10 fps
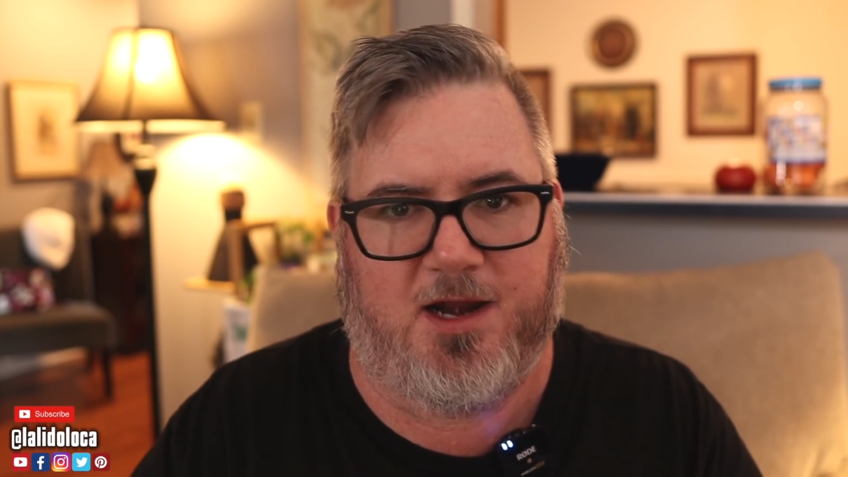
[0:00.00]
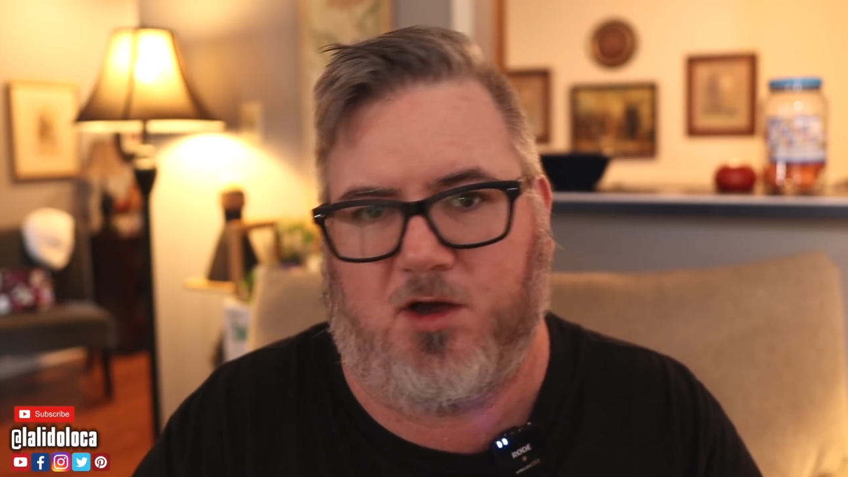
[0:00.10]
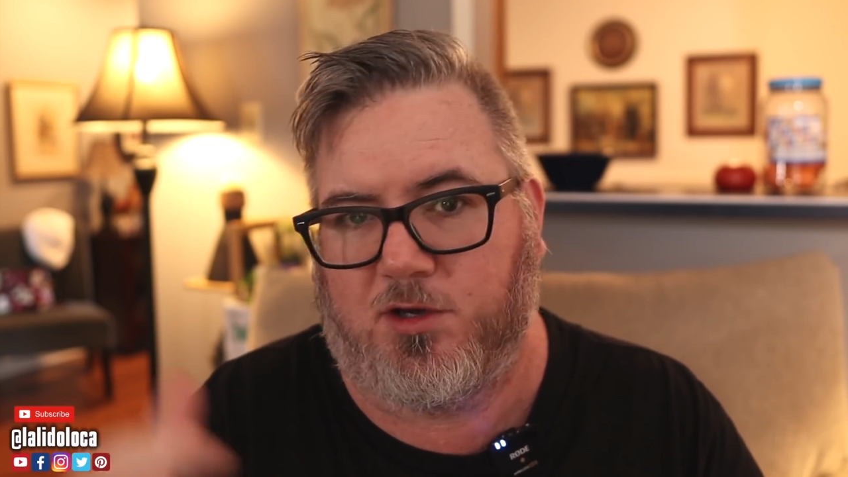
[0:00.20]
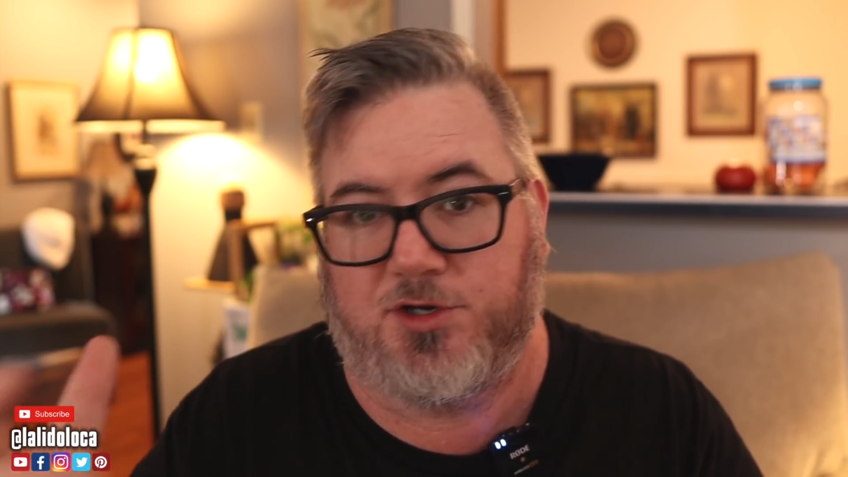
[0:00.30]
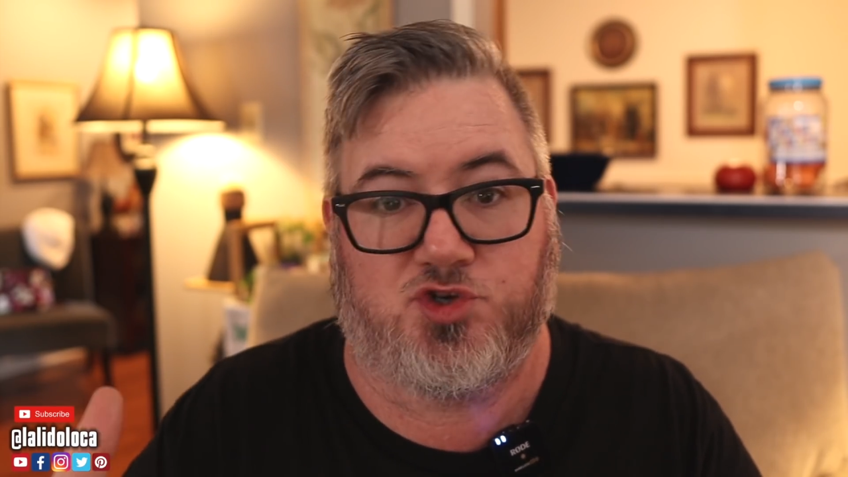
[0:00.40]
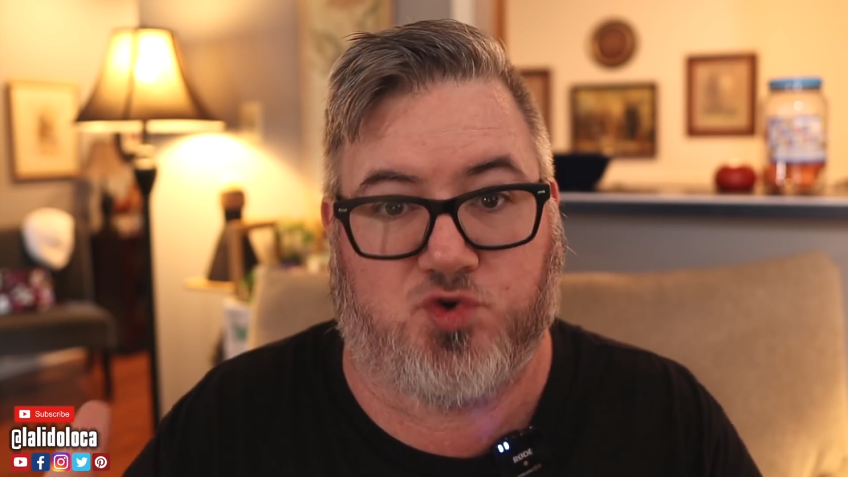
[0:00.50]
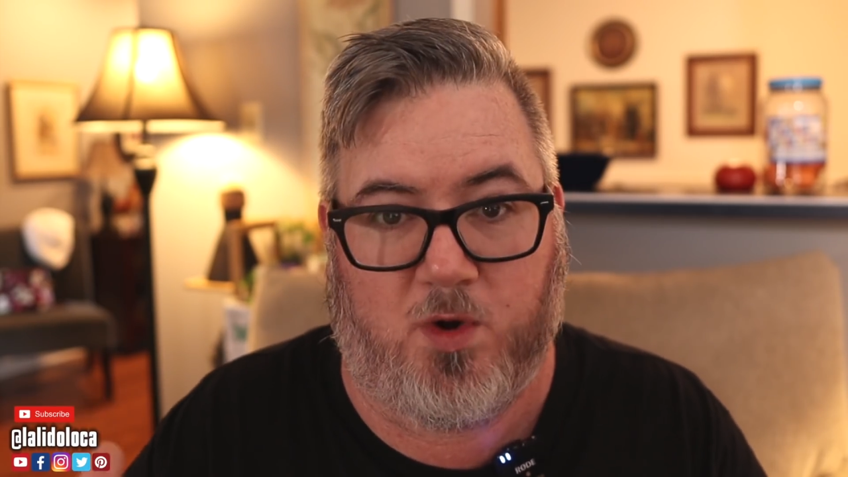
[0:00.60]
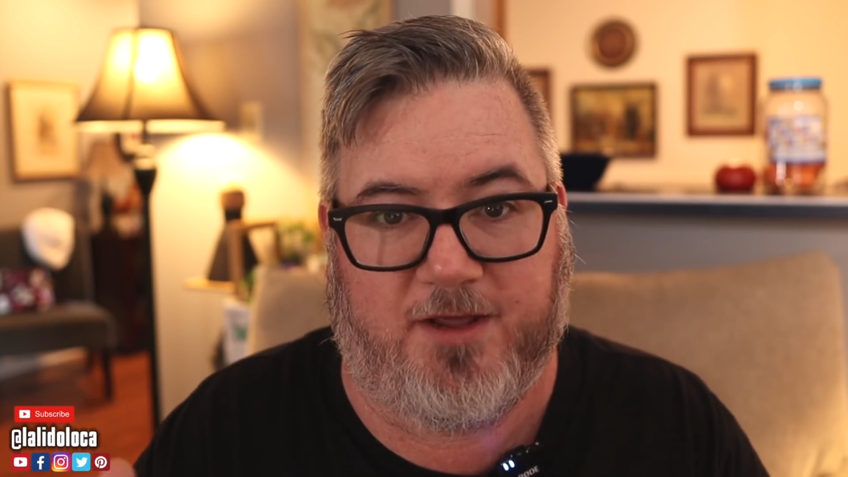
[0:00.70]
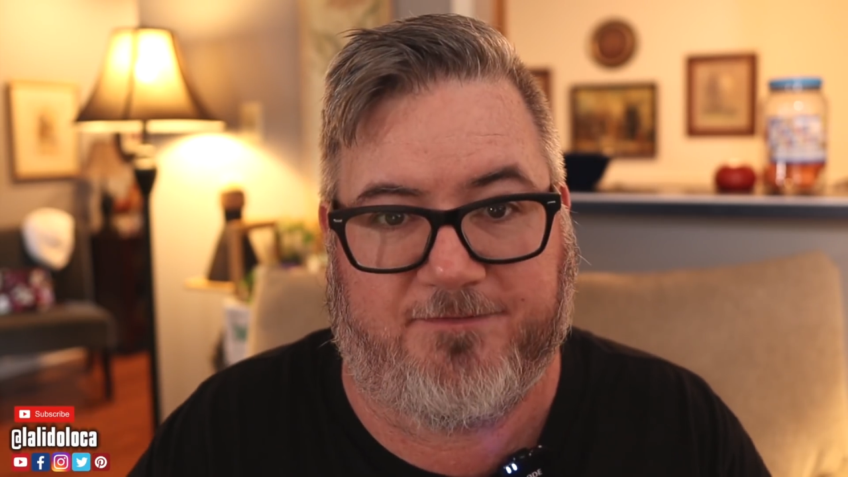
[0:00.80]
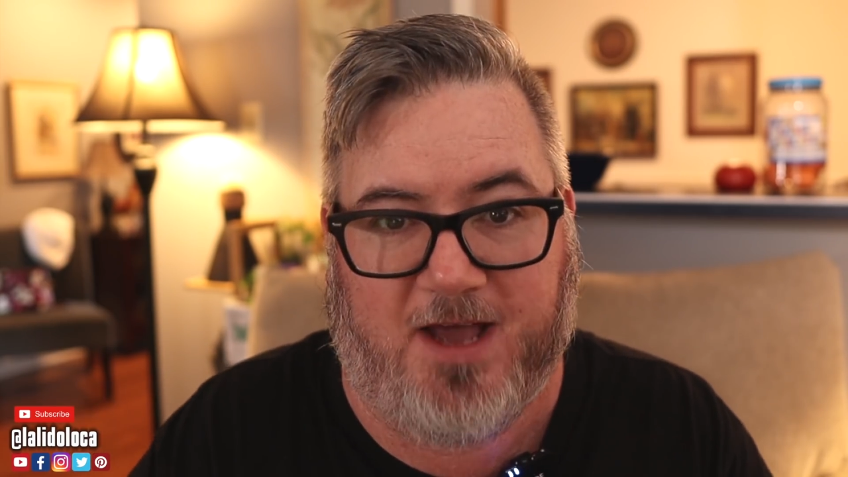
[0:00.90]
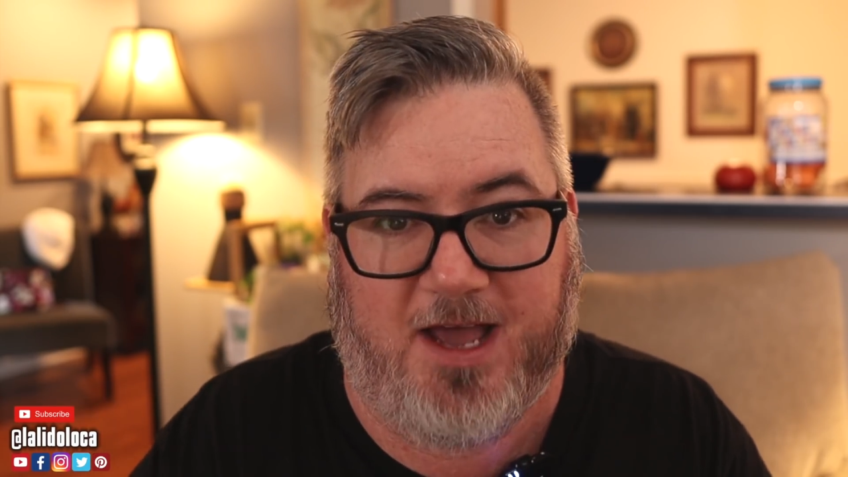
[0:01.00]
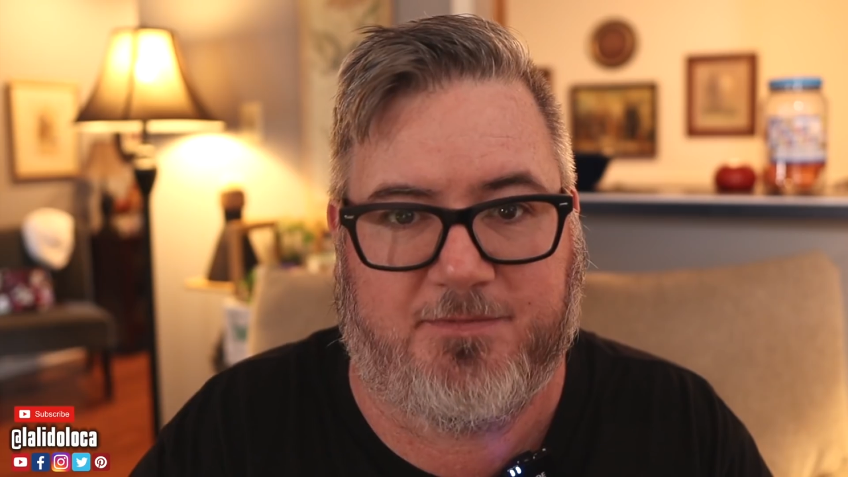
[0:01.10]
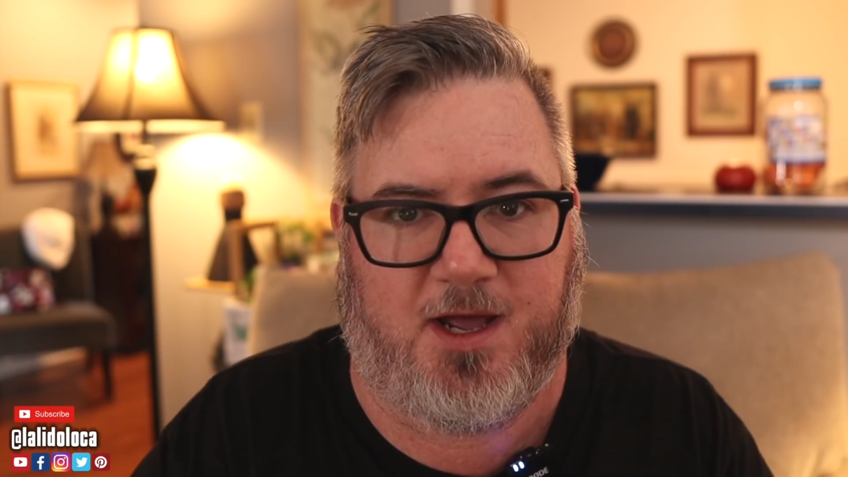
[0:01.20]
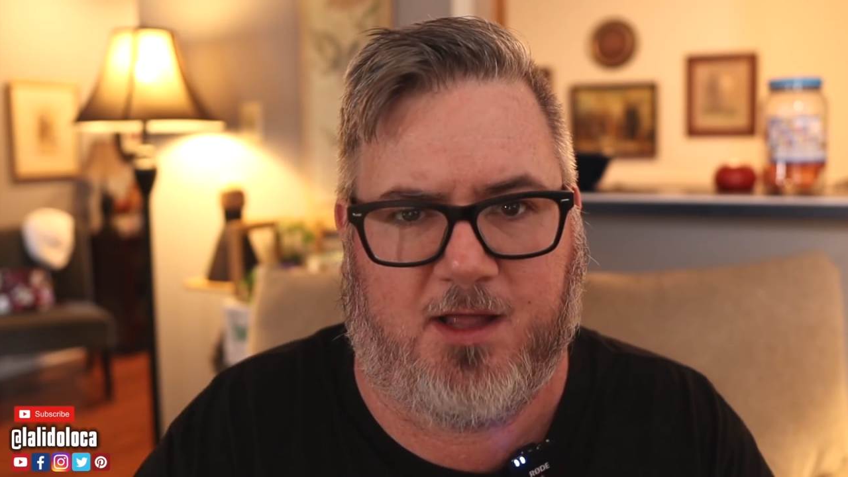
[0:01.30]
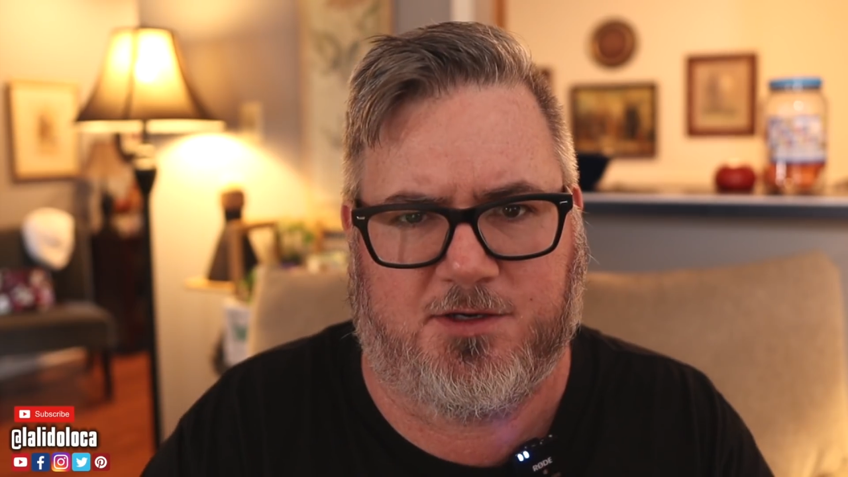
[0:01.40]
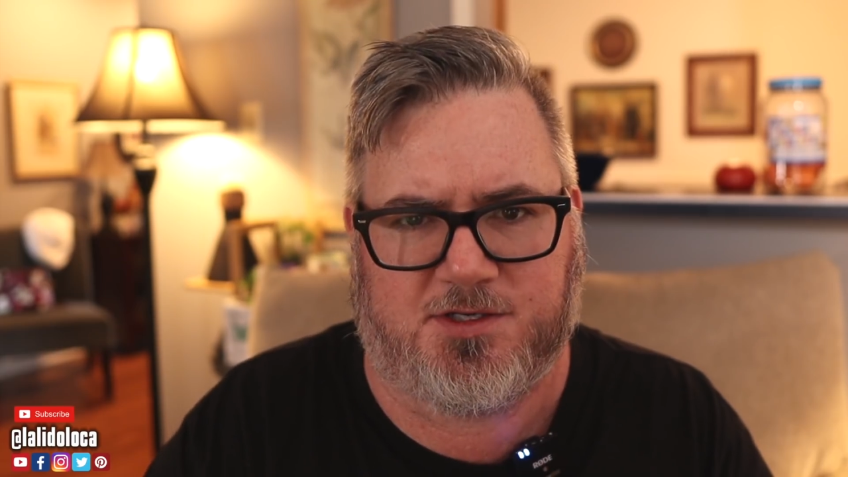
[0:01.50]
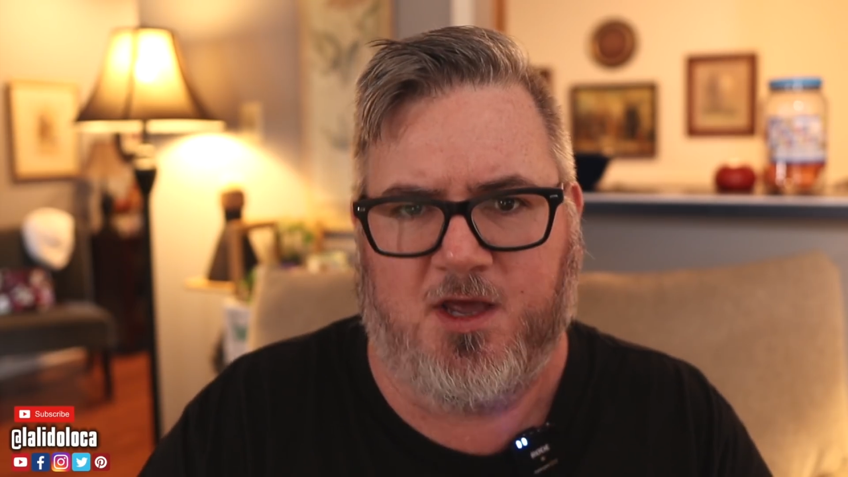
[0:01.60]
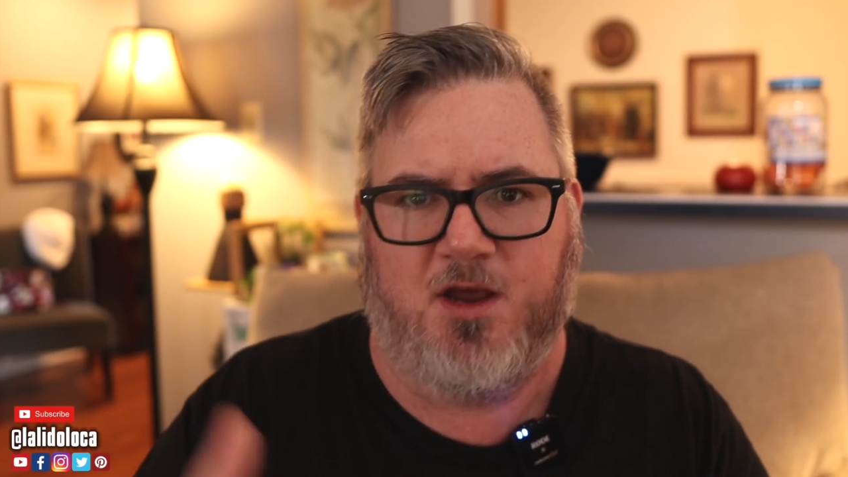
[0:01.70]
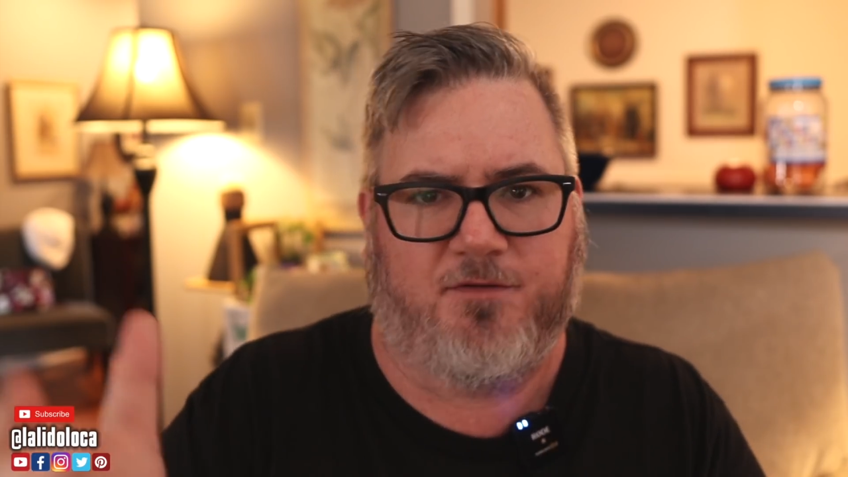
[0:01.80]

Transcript: $125